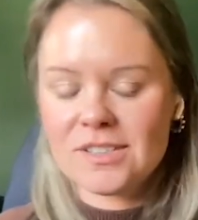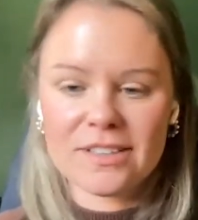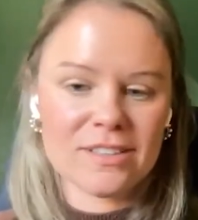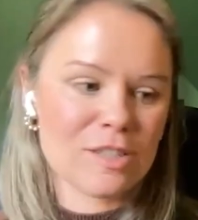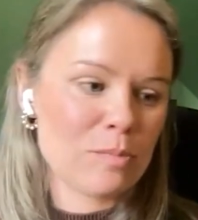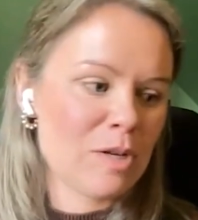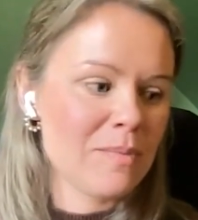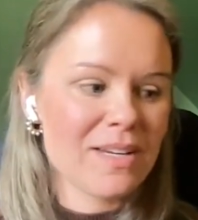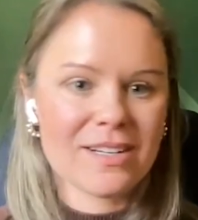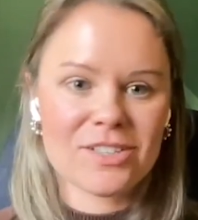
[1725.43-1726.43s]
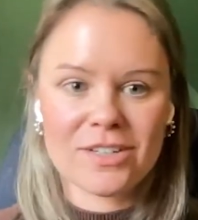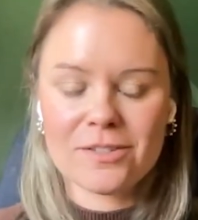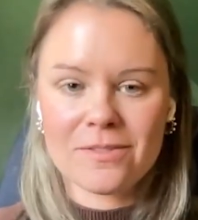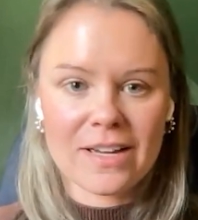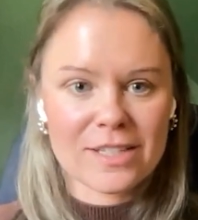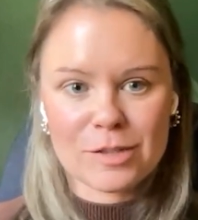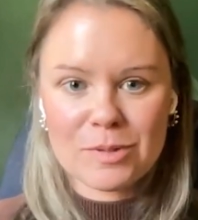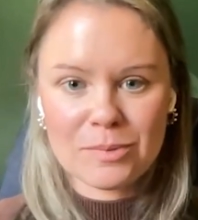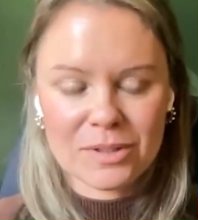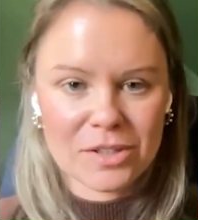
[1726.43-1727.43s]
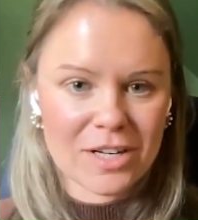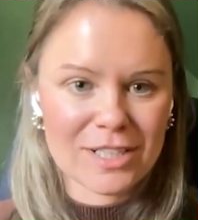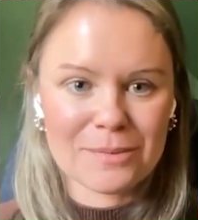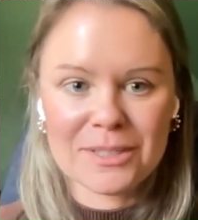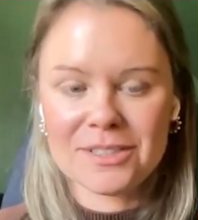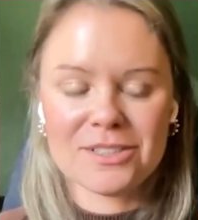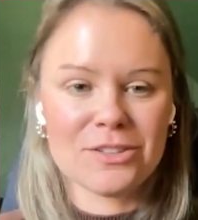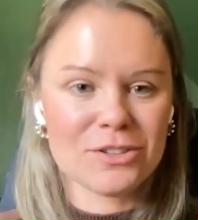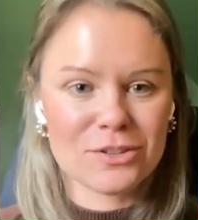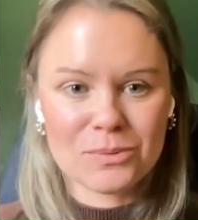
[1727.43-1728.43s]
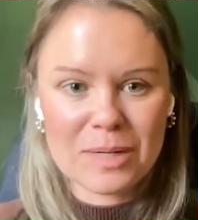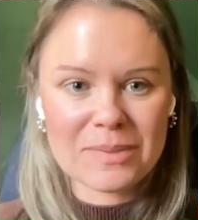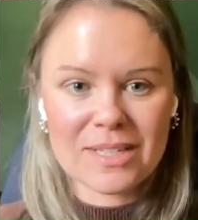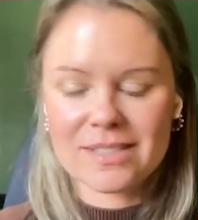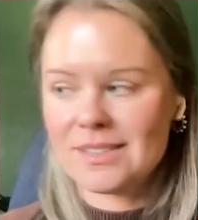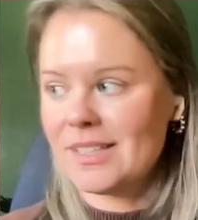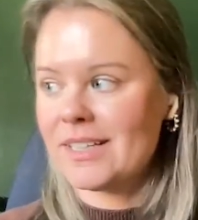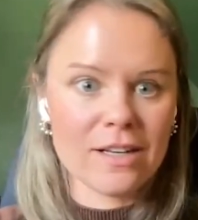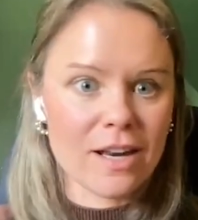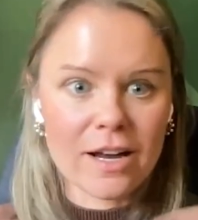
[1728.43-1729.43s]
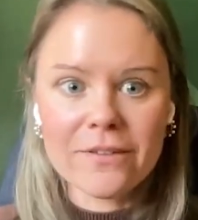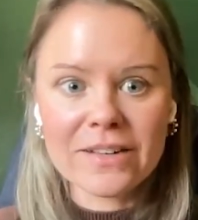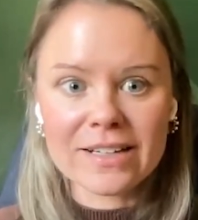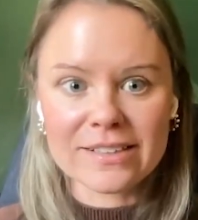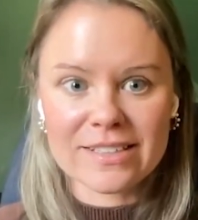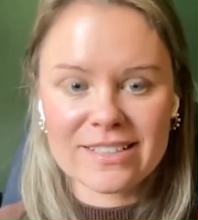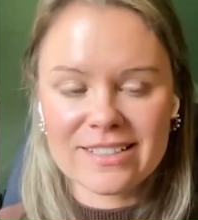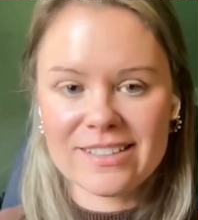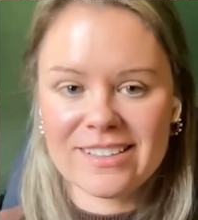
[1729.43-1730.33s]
I looked at PubMed. I tried to find these people on their academic institutional websites, and none of it existed.